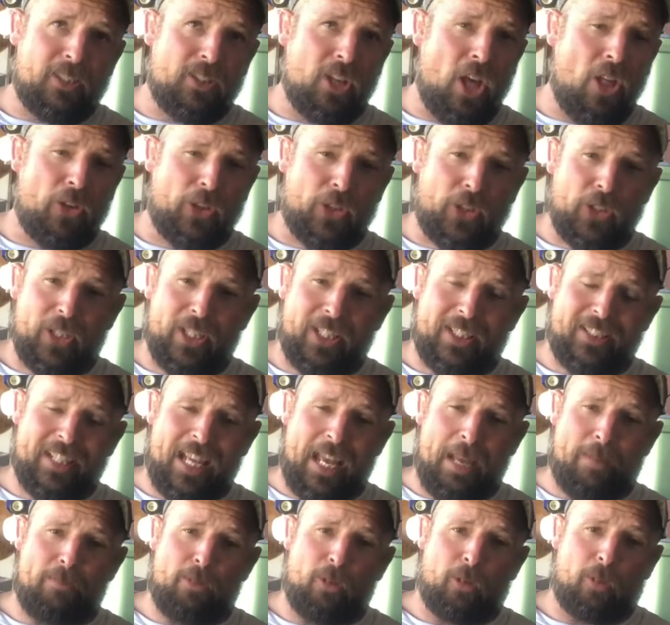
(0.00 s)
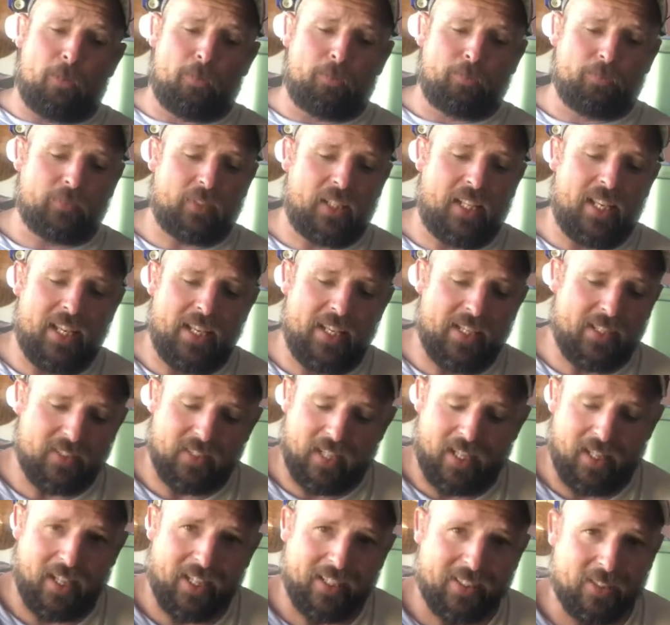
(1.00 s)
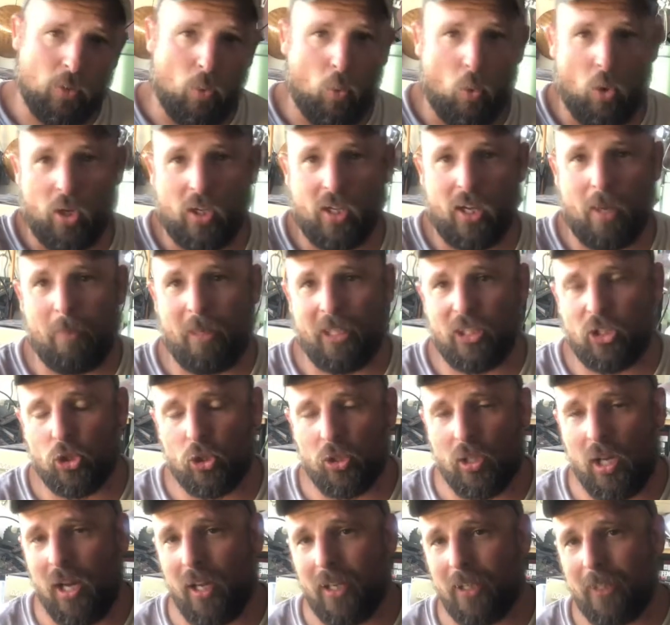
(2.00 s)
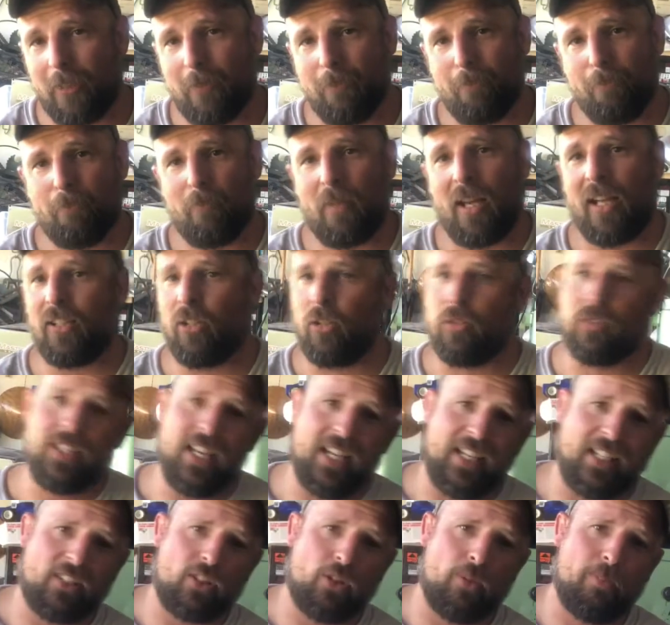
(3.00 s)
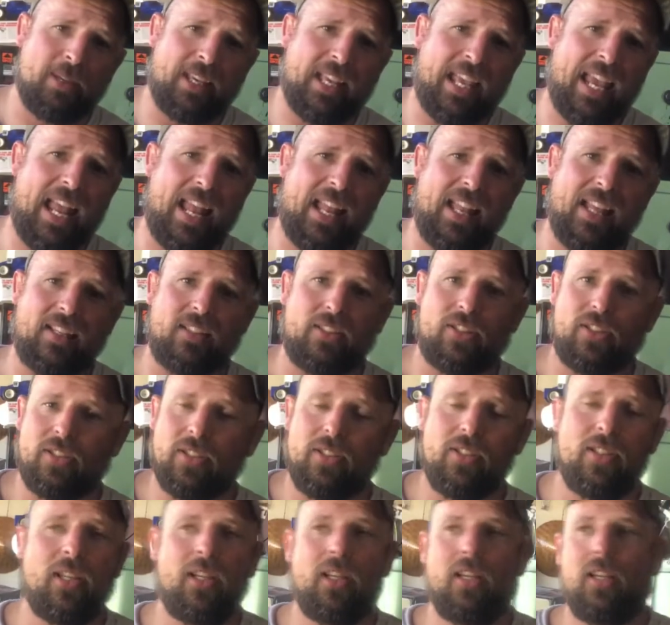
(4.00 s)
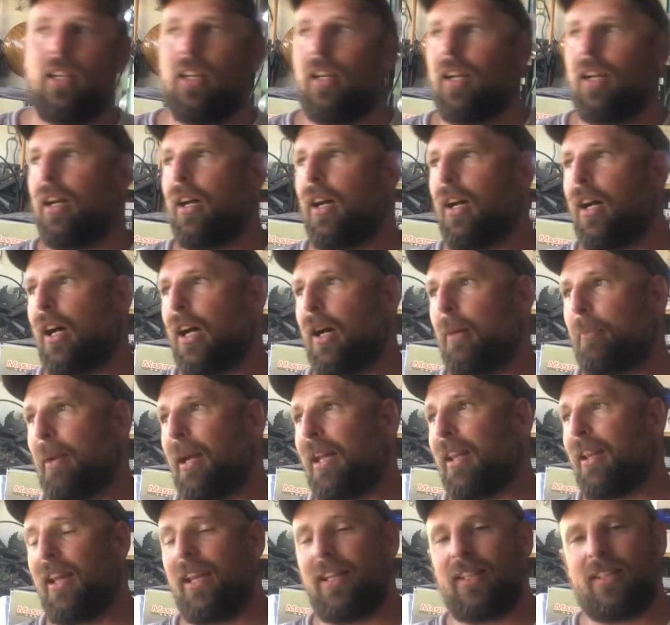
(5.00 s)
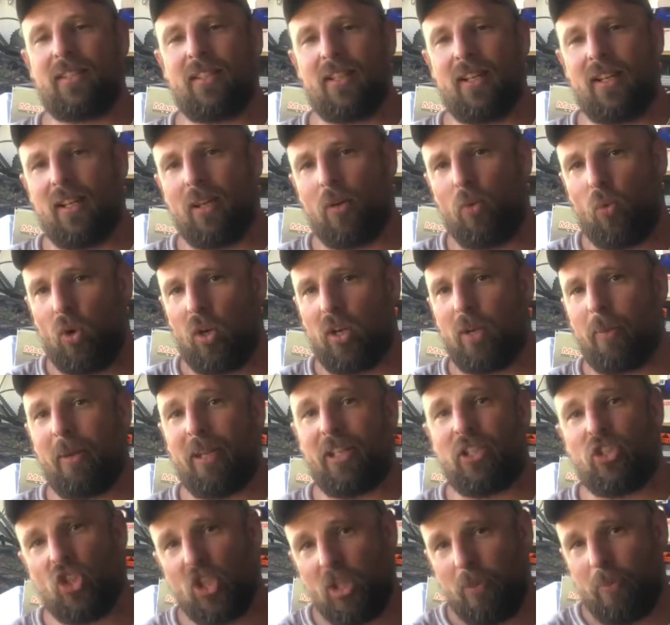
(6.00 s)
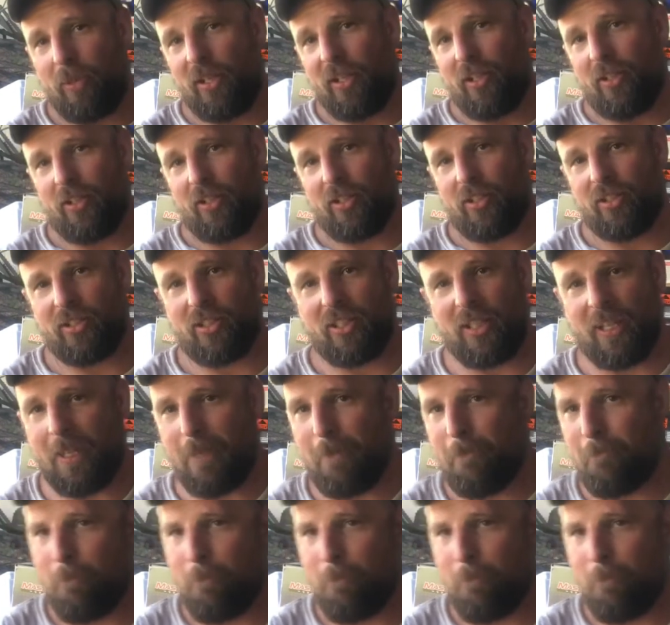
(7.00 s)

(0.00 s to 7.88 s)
good example is I like to work on my truck. I don't take it to mechanics. I like to work on my Jeep here, you see.